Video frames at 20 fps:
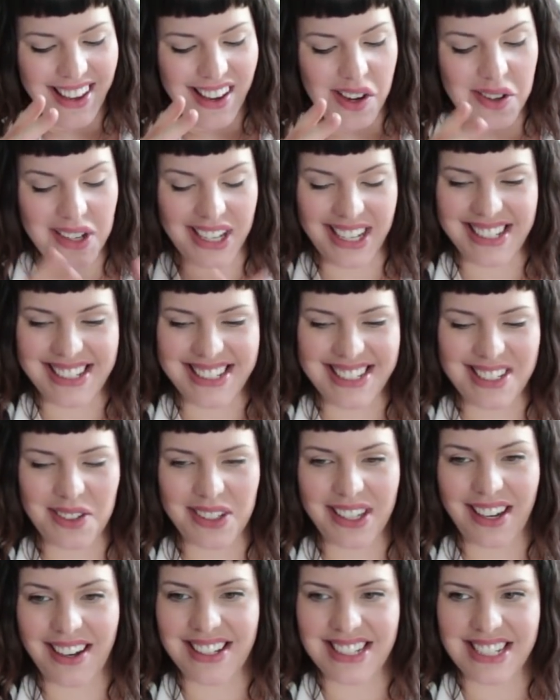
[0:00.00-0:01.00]
Okay, so
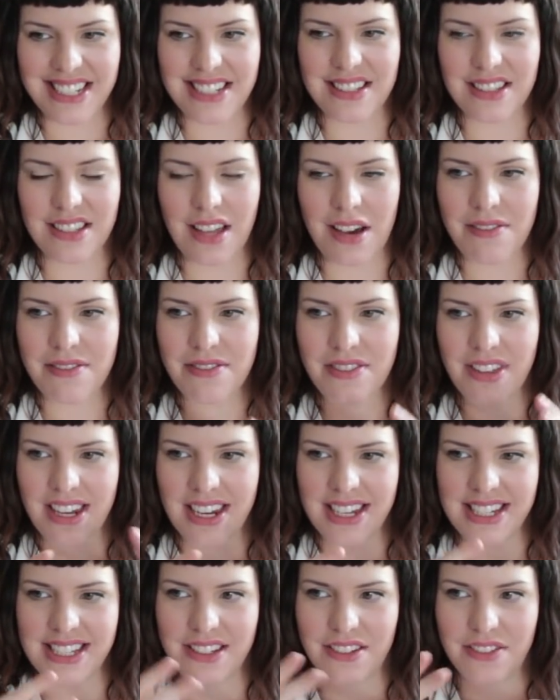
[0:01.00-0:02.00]
yeah, I just love that
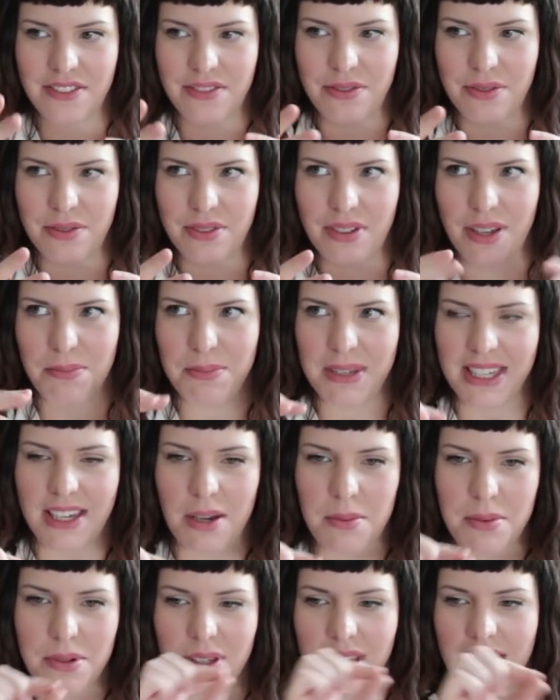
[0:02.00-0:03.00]
idea of being
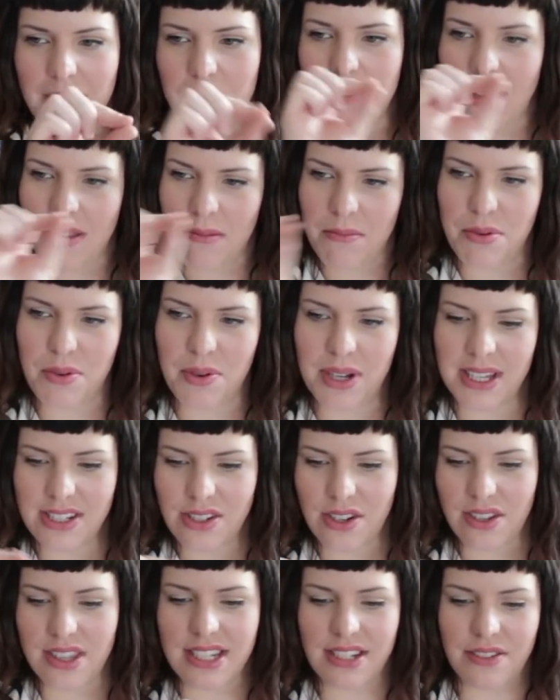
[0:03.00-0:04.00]
able to like pinpoint
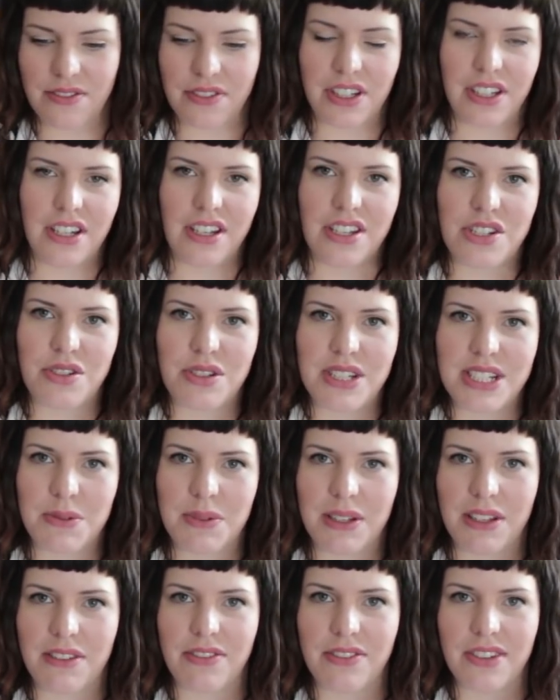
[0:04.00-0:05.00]
all the different countries
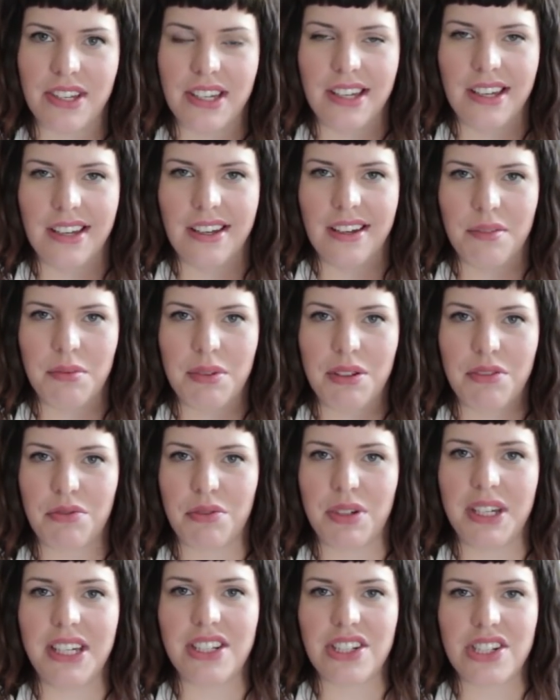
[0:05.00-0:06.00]
we've
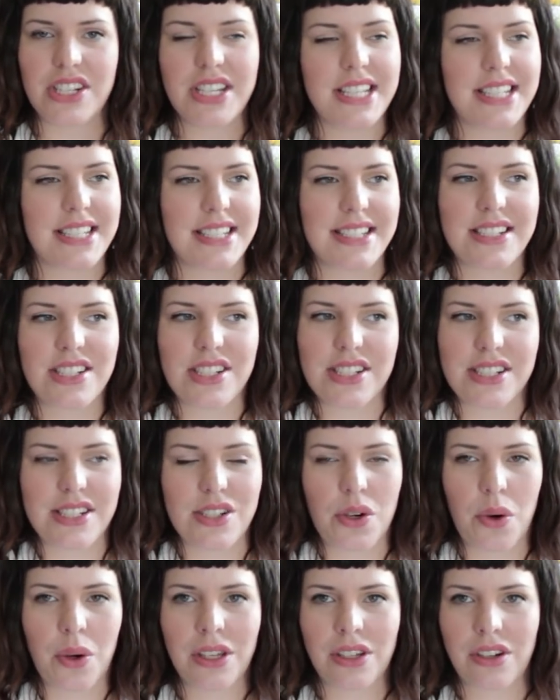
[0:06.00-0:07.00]
reached. This is just
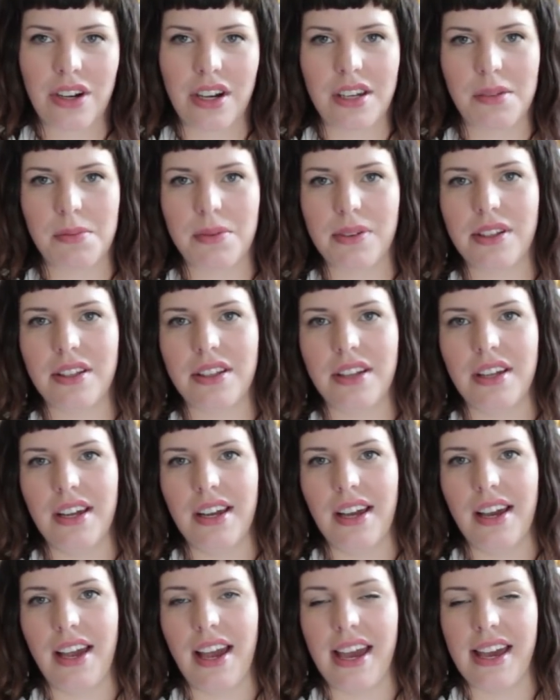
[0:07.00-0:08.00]
so incredible,
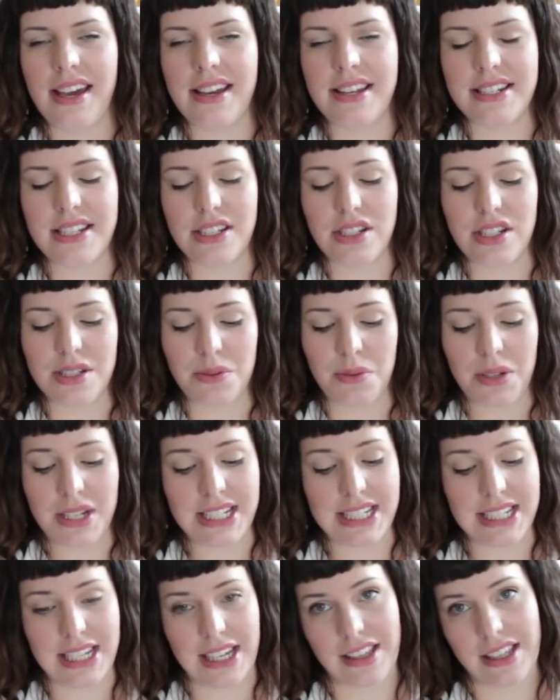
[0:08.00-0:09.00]
and I just want
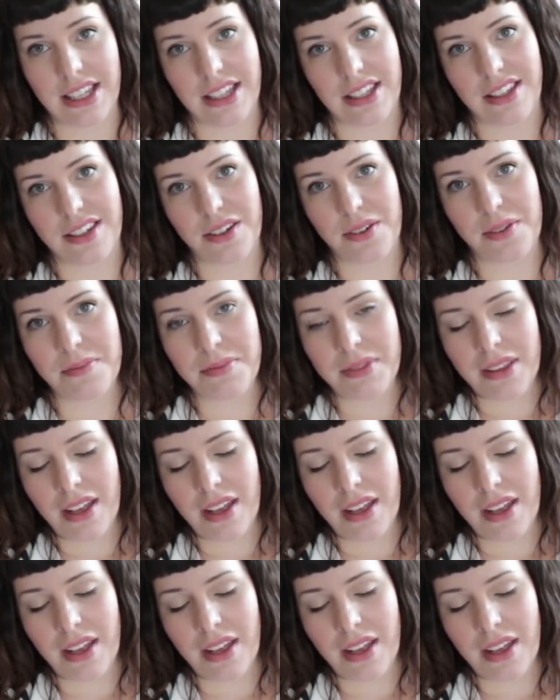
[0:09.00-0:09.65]
to say thank you.